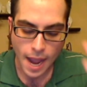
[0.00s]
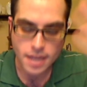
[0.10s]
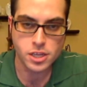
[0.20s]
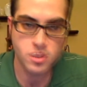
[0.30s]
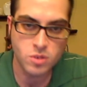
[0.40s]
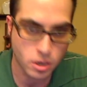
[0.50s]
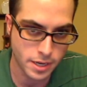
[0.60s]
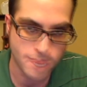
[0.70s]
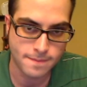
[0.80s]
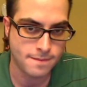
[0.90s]
you
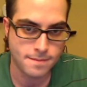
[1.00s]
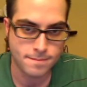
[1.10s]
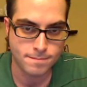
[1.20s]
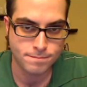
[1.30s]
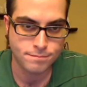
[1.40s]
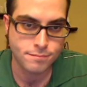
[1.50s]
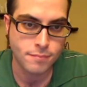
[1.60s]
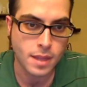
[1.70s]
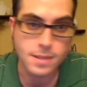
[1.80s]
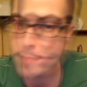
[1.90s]
couldn't.
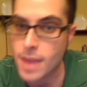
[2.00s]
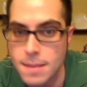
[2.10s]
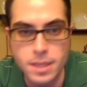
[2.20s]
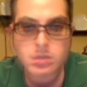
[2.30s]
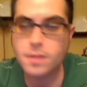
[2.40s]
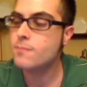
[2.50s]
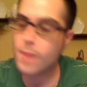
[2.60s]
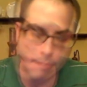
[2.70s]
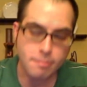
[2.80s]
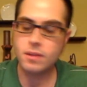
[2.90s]
And maybe
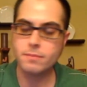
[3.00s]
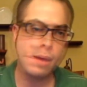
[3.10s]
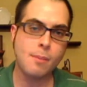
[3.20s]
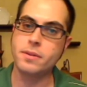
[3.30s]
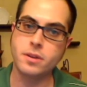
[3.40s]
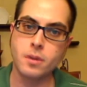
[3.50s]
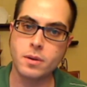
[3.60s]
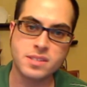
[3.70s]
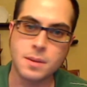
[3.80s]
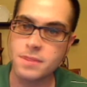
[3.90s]
you'll be able to do
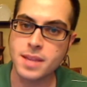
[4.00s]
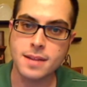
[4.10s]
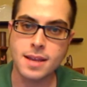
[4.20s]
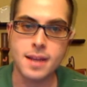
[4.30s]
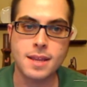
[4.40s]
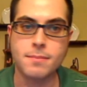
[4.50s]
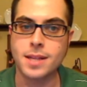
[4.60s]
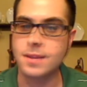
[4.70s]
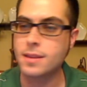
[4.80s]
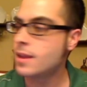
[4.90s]
it someday, Danny, but